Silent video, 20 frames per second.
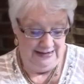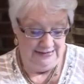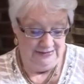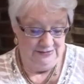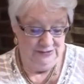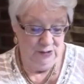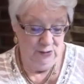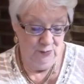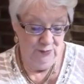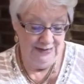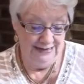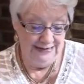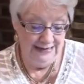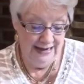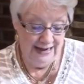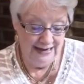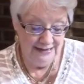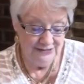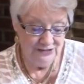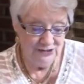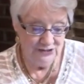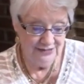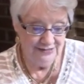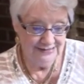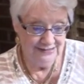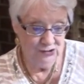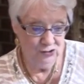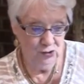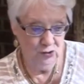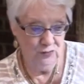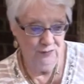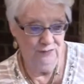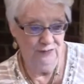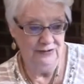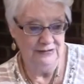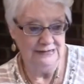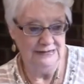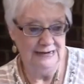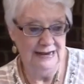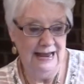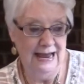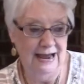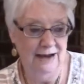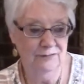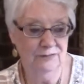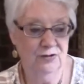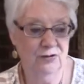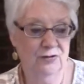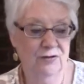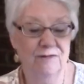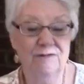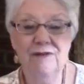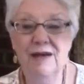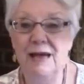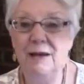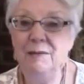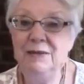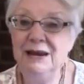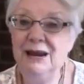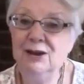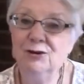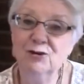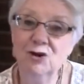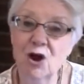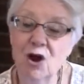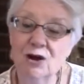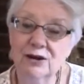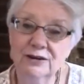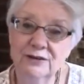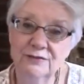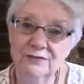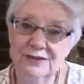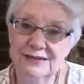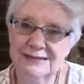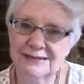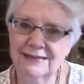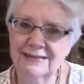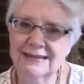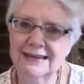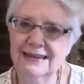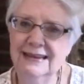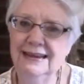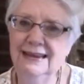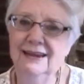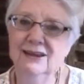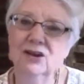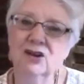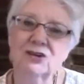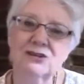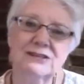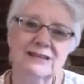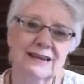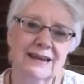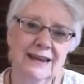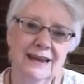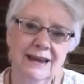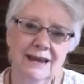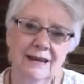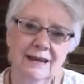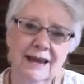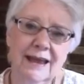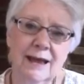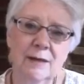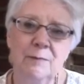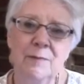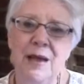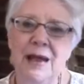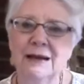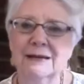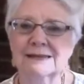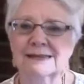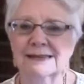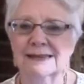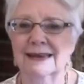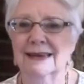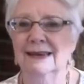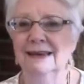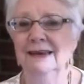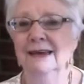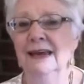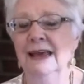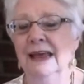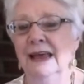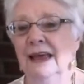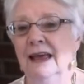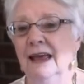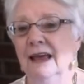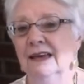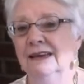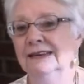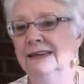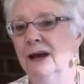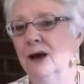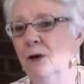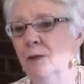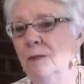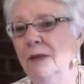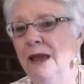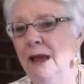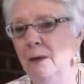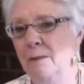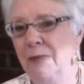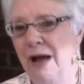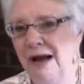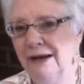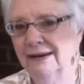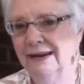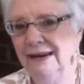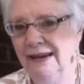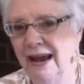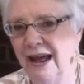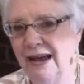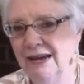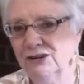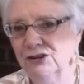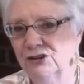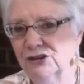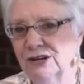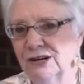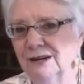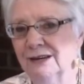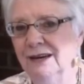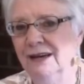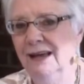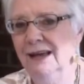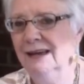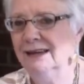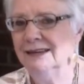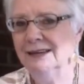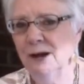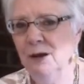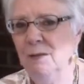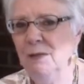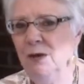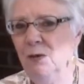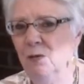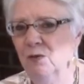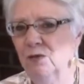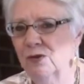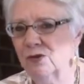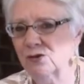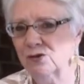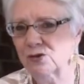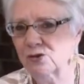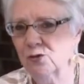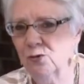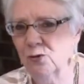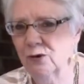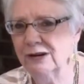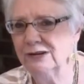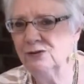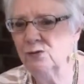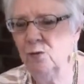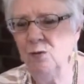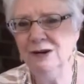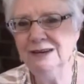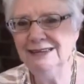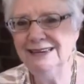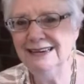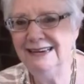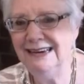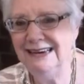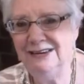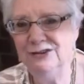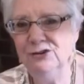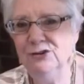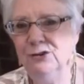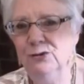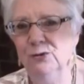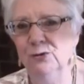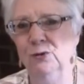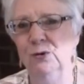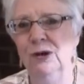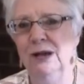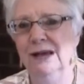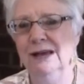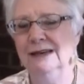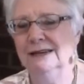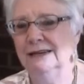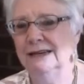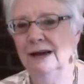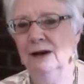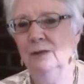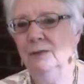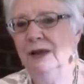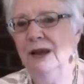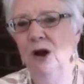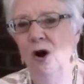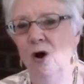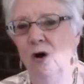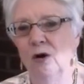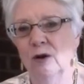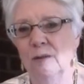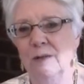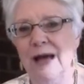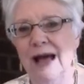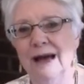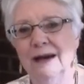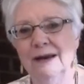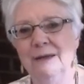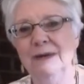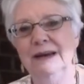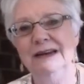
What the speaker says: So Elisha's servant, after the famine, had gone to visit the king, because the king kept asking, tell me about Elisha. Tell me the stories. What did he do? Tell me all about him.